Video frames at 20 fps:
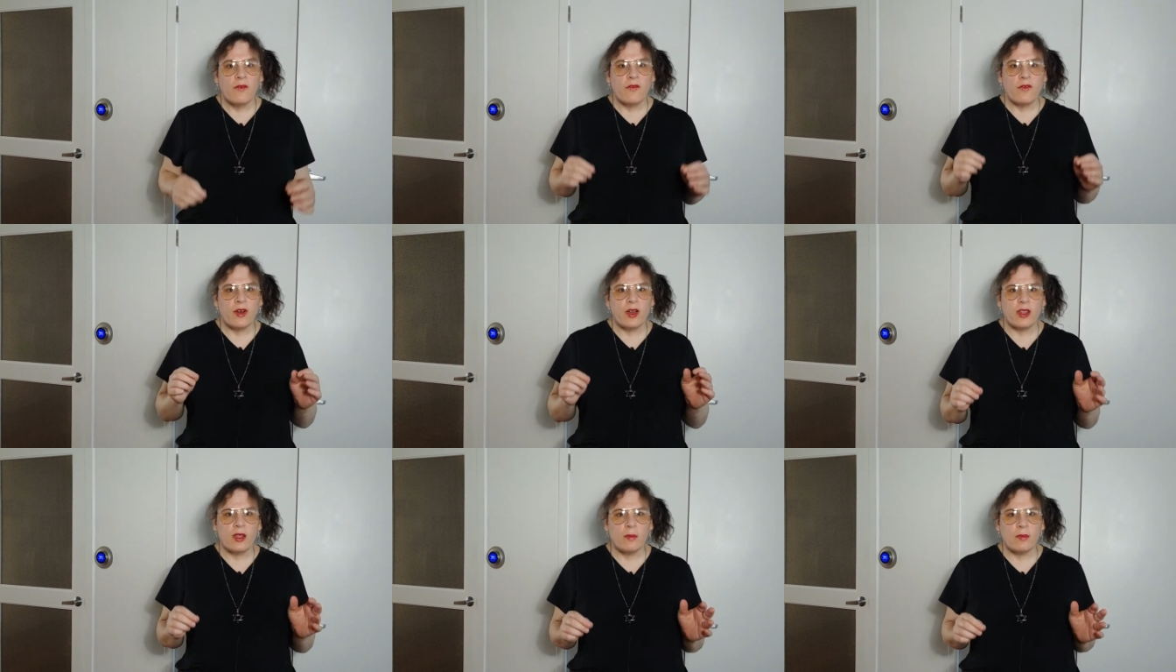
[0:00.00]

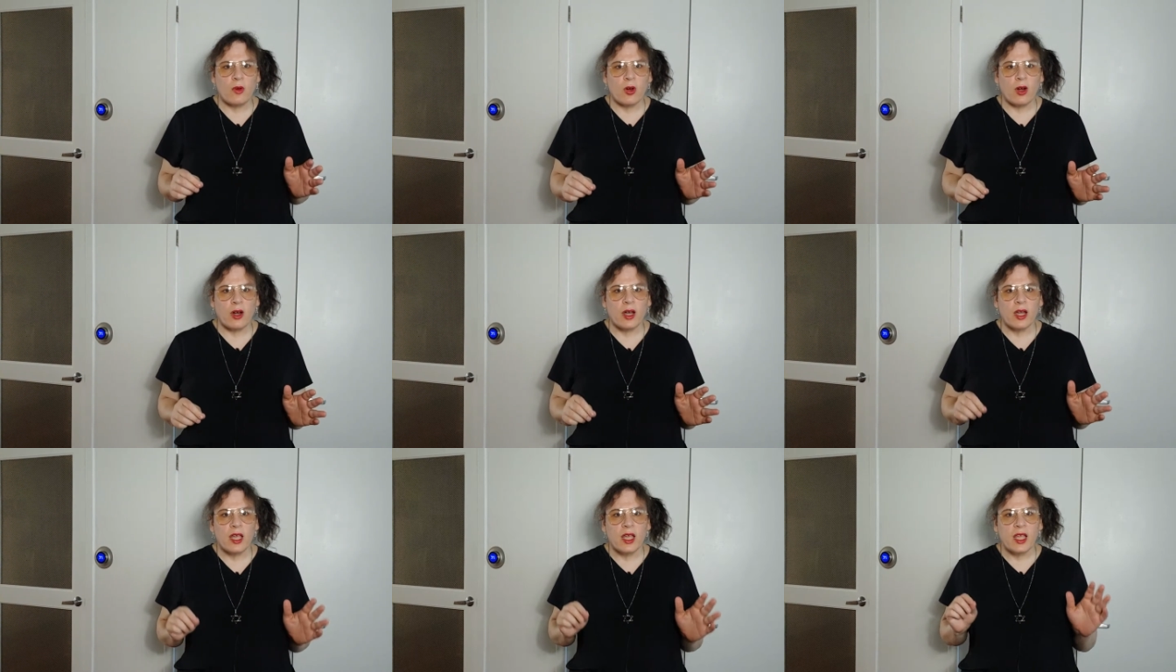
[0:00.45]

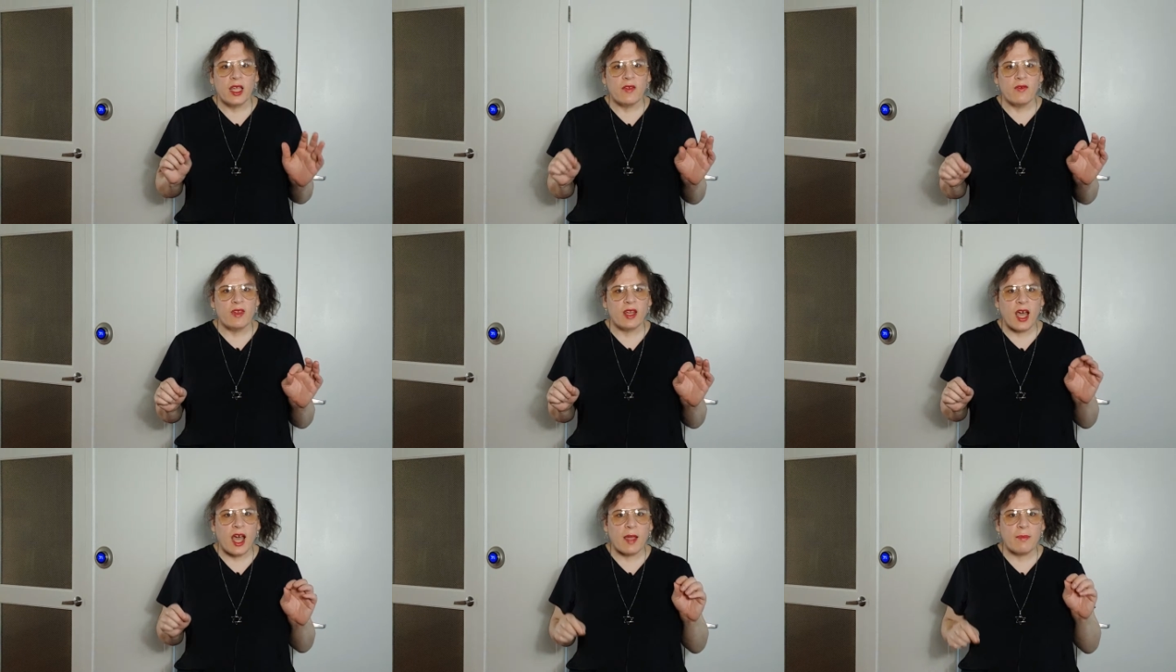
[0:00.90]
Furthermore,
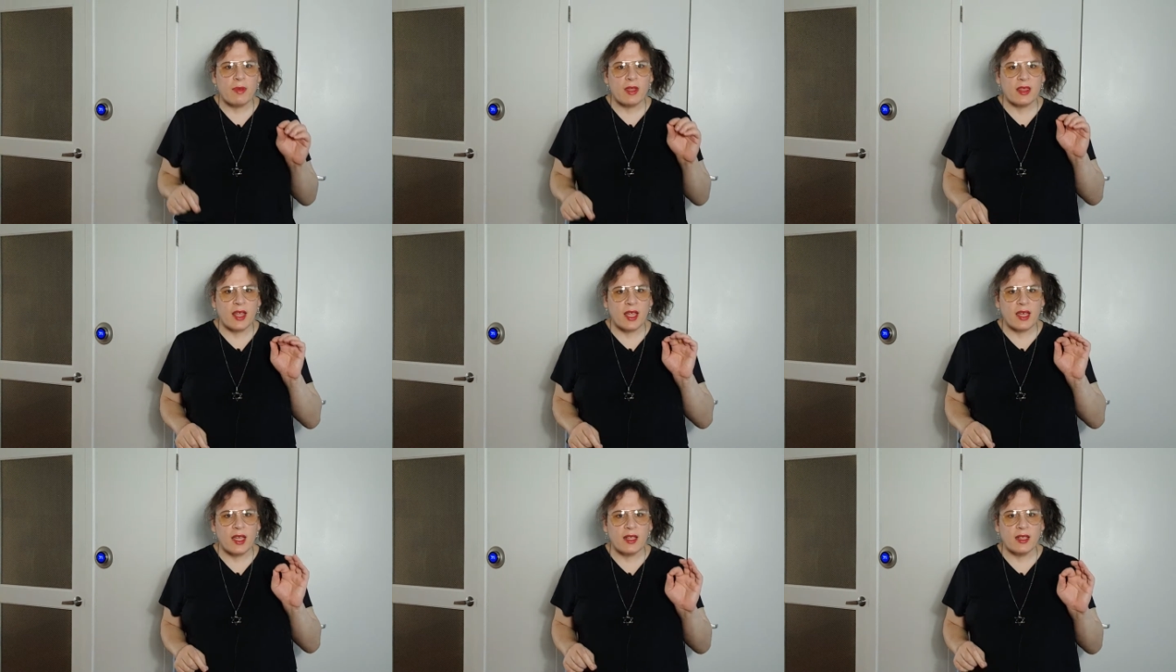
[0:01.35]
even
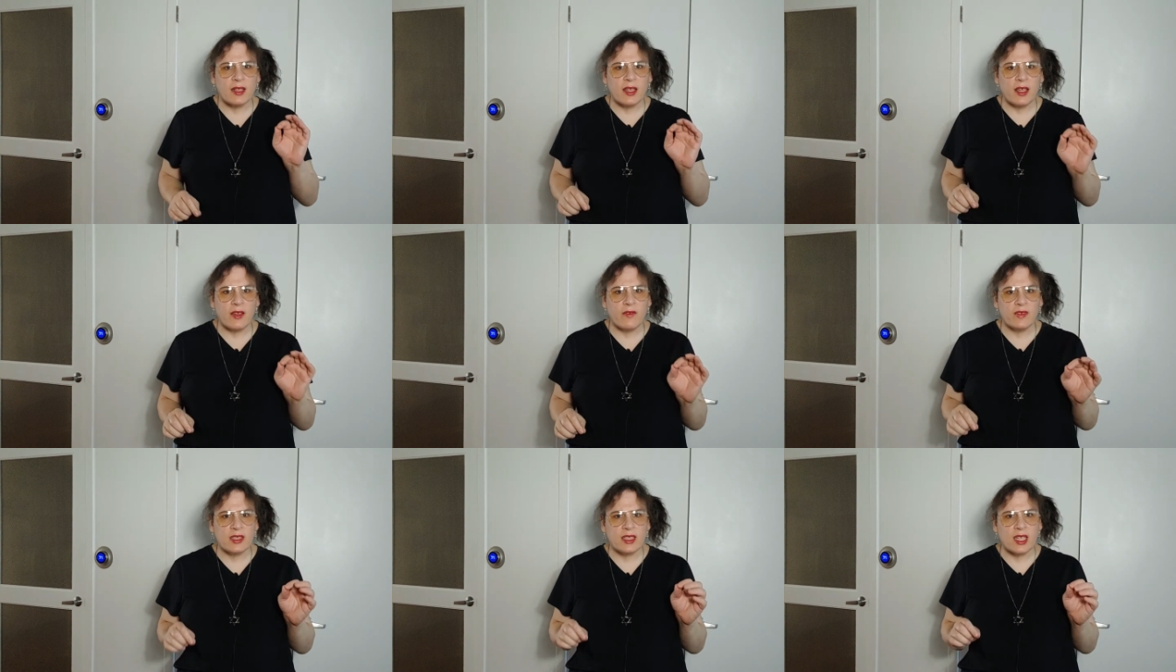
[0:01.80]

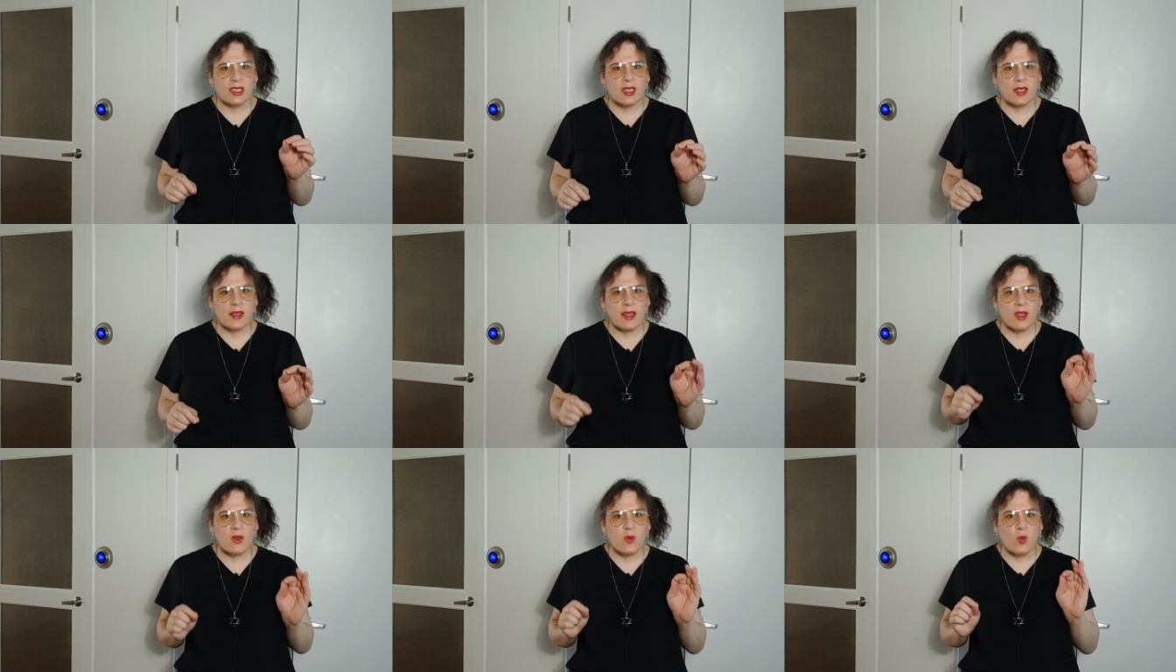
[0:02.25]
hypothetically, if such
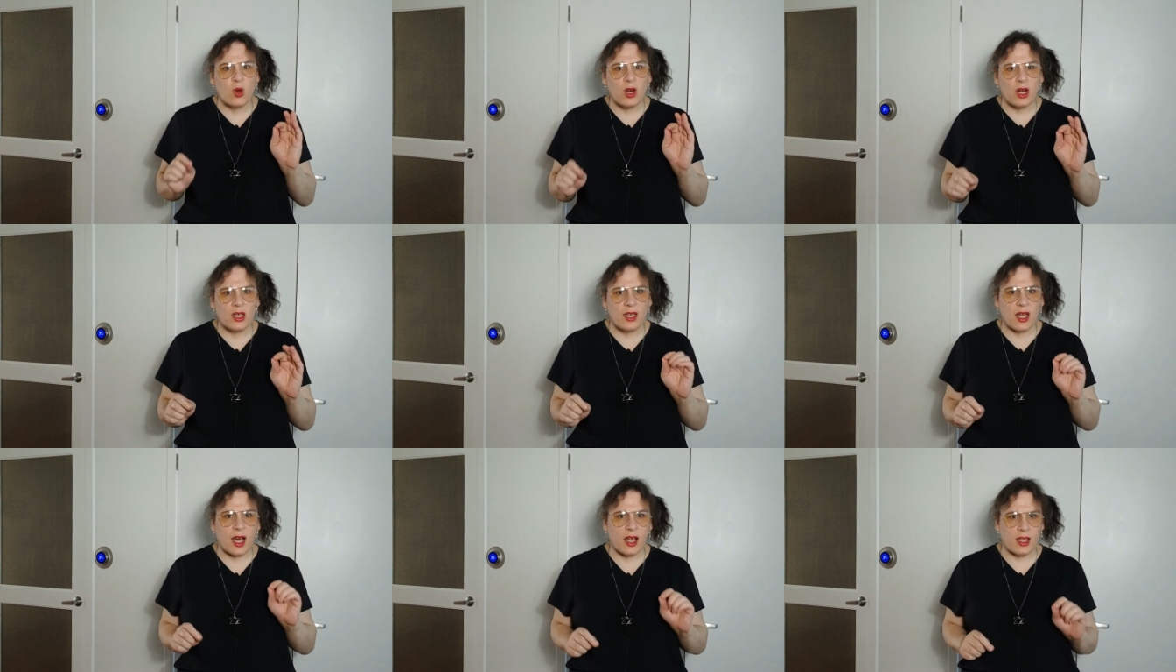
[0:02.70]
a thing
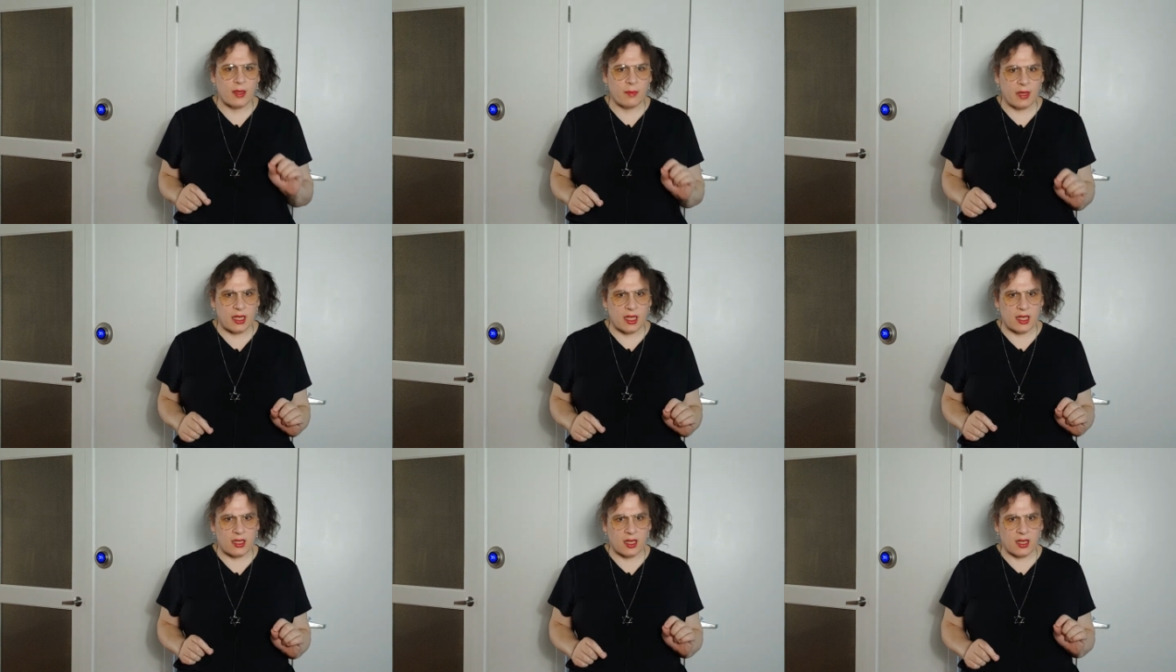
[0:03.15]
were
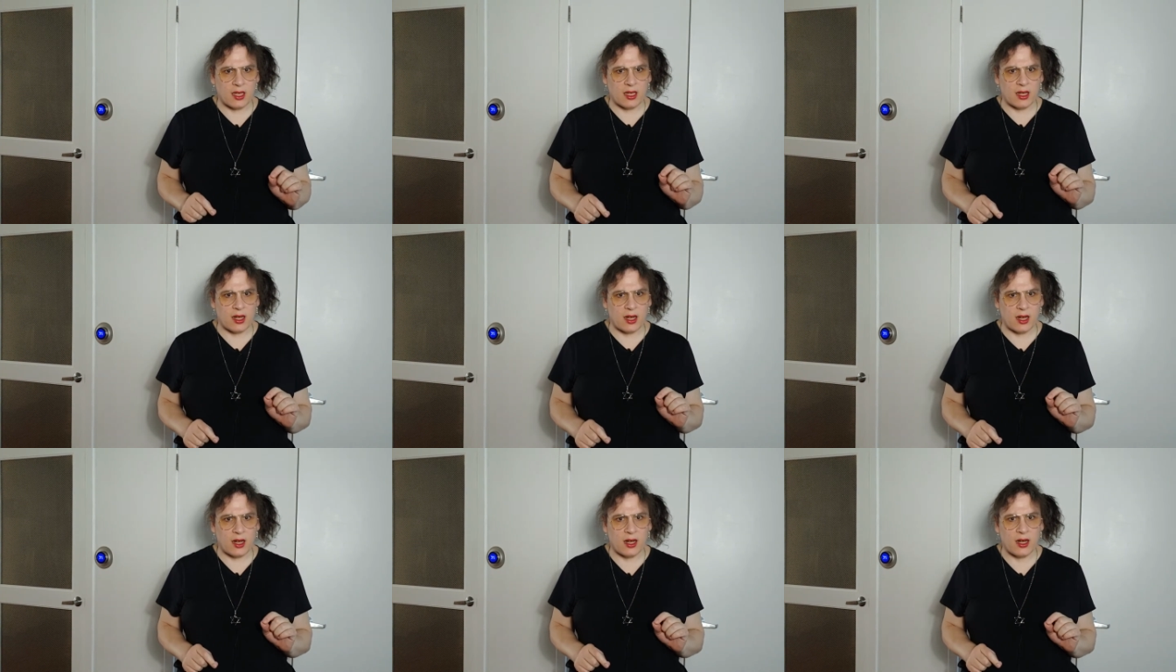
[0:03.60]
documented to
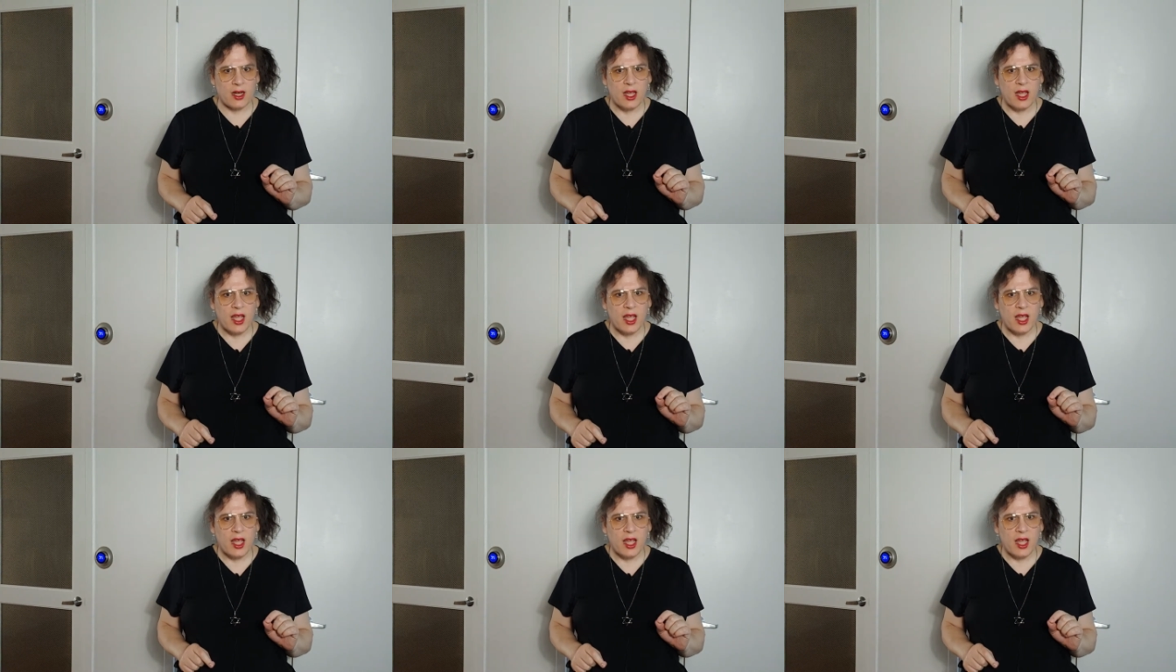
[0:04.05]
occur,